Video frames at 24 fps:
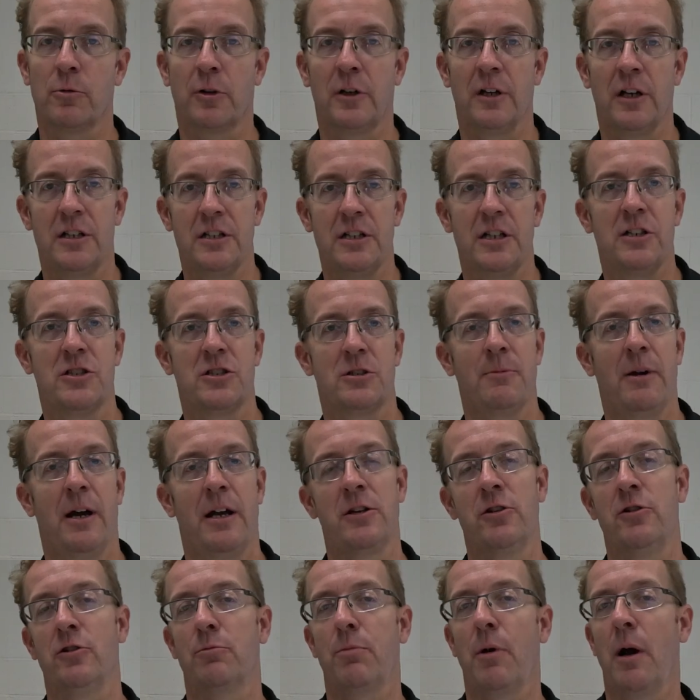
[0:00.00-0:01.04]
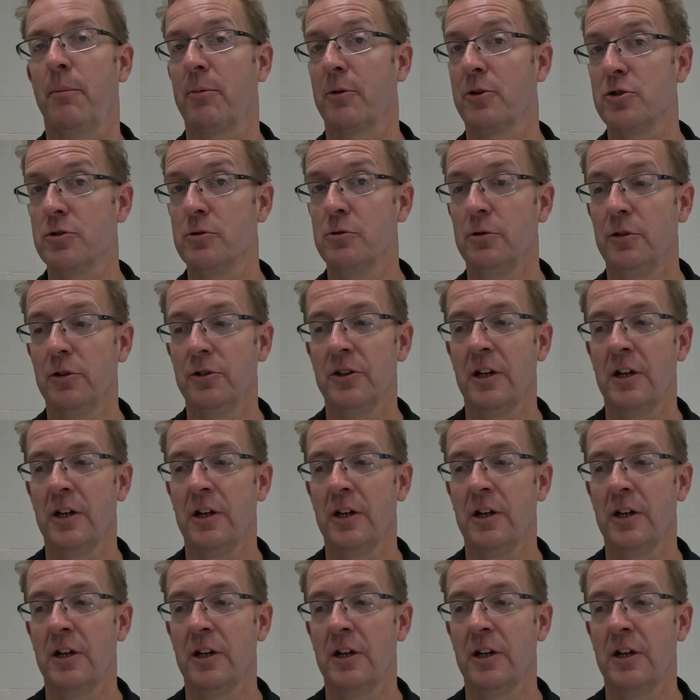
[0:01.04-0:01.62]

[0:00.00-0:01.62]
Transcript: We're gonna teach them how to use proper tools